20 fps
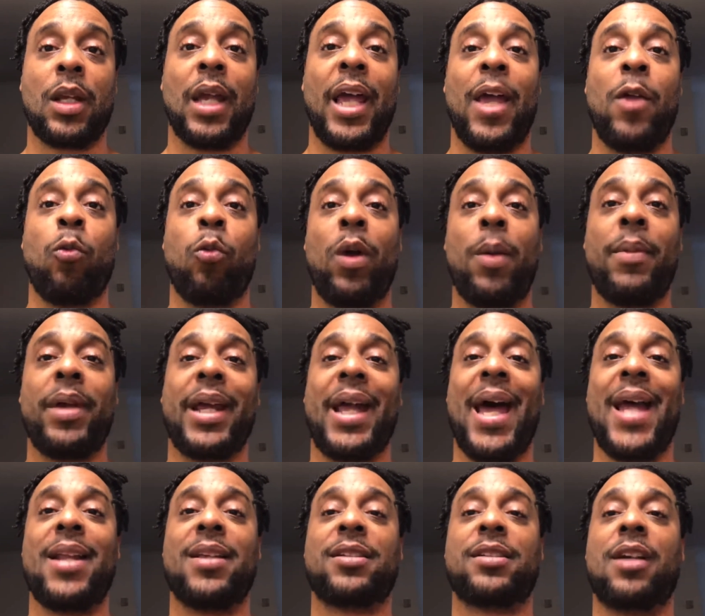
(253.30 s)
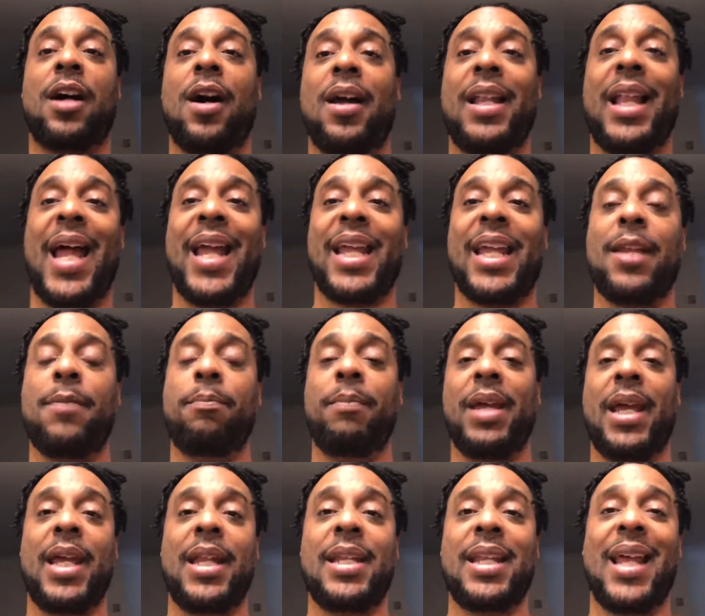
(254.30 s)
And women got to start liking
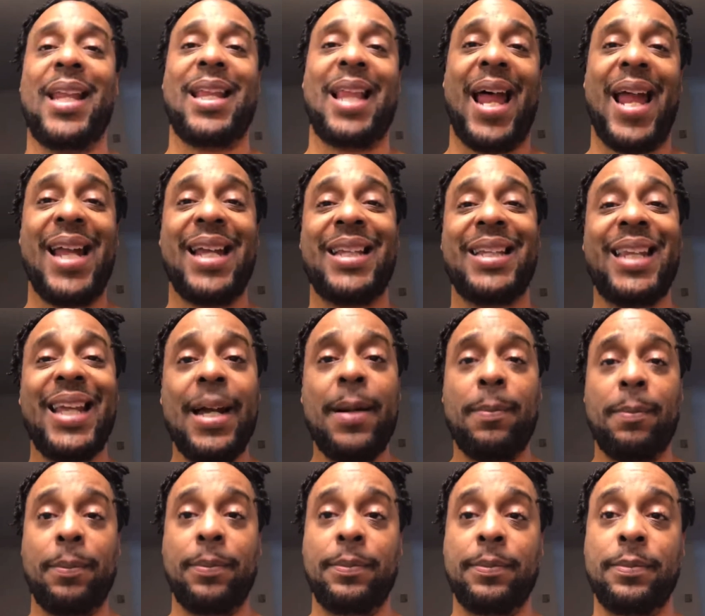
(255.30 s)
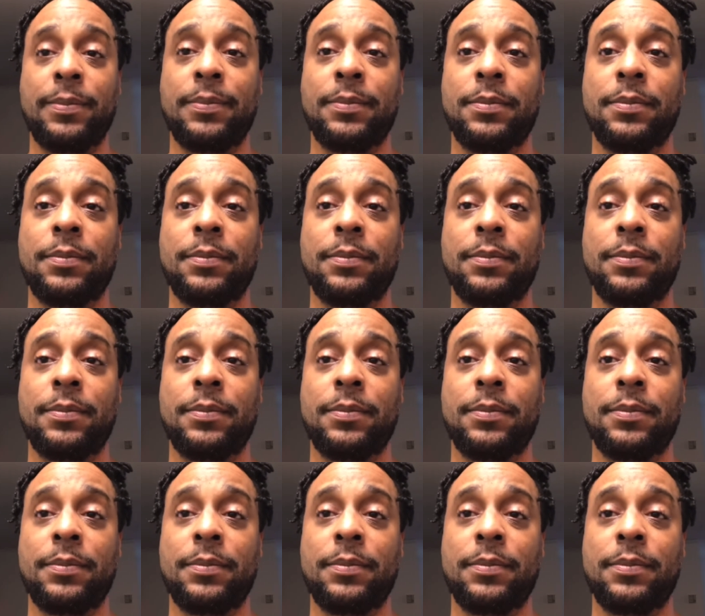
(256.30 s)
men that like them.